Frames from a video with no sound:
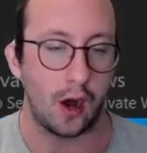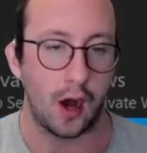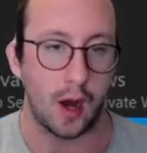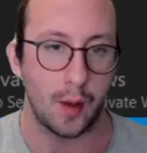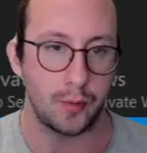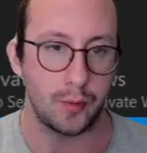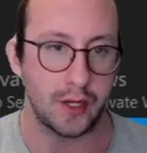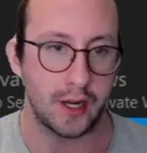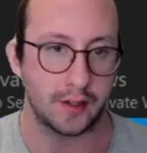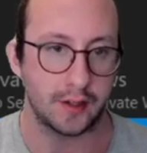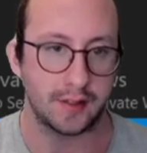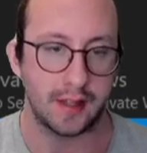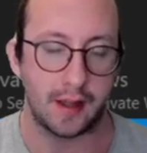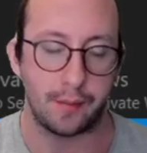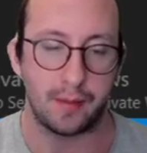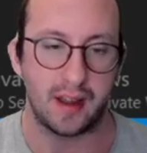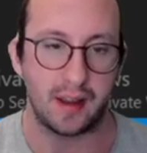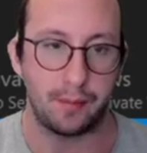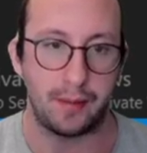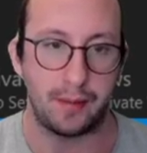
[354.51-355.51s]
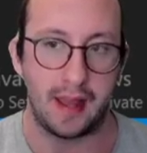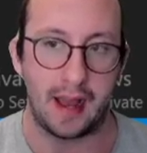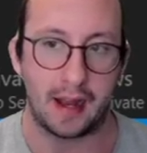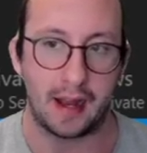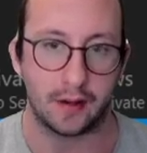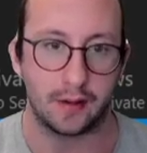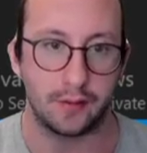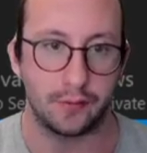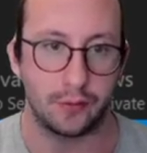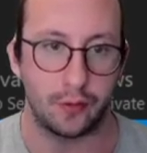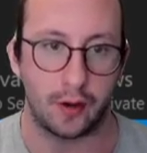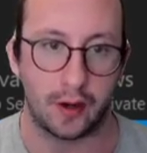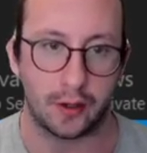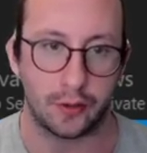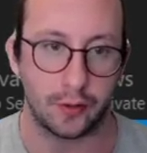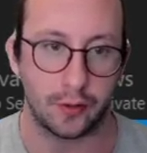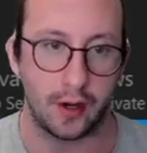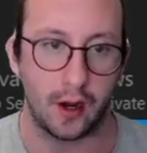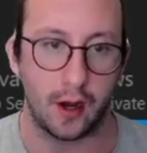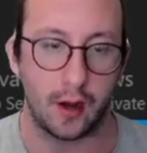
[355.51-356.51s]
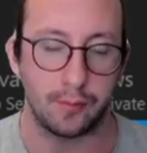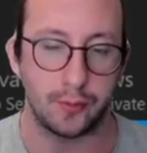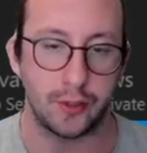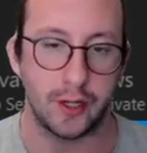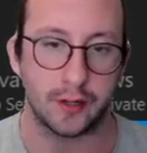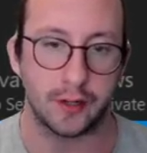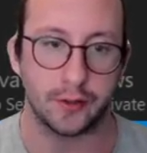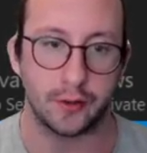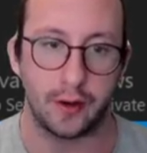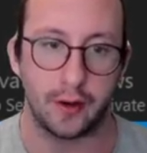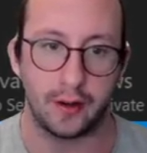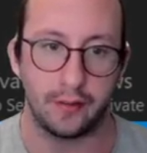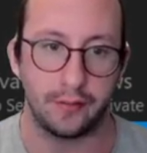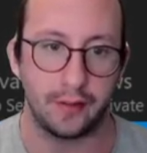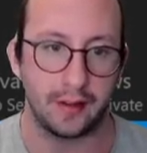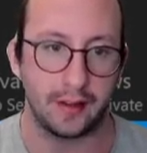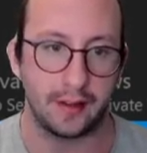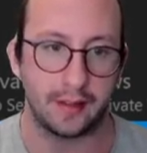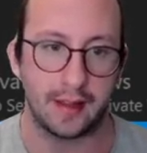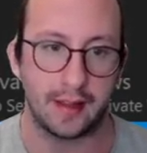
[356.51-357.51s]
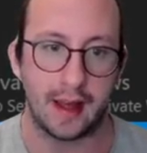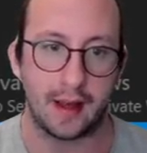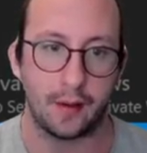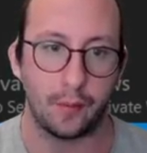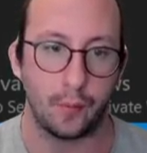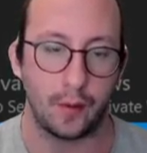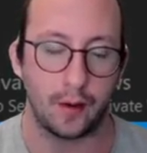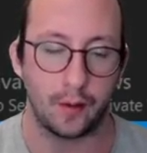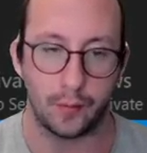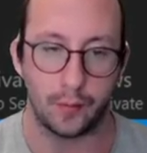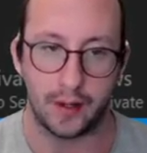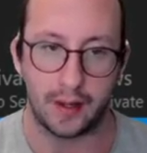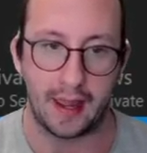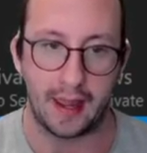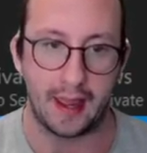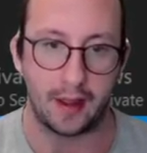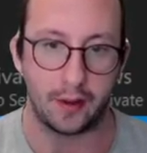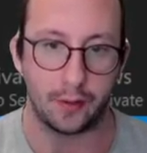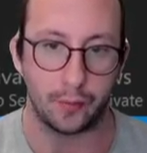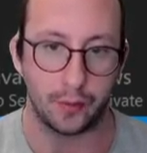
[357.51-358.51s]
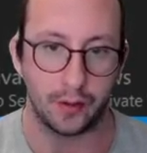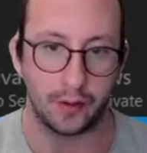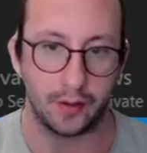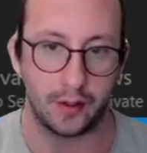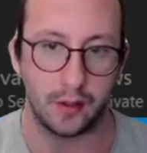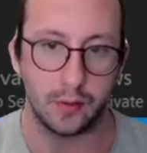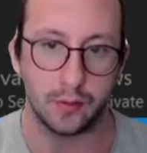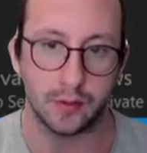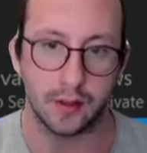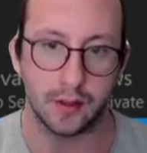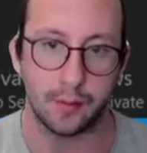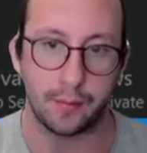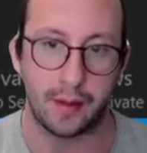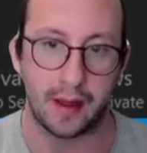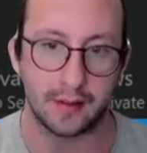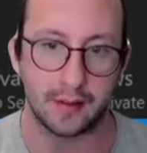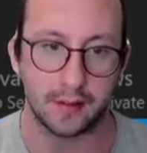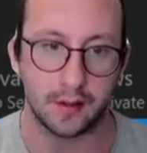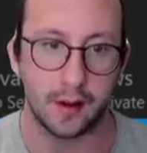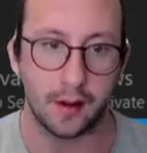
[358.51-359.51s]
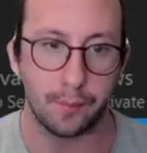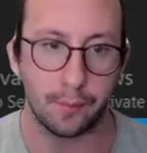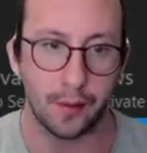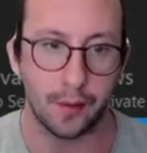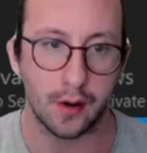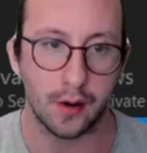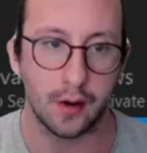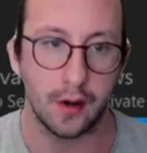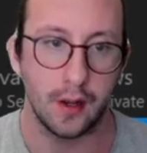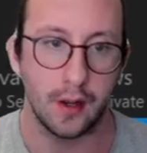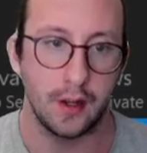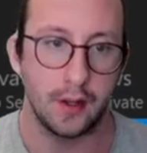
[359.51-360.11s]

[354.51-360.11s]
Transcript: objects that might be Active Directory objects or anything like that where we can't really use them as a number.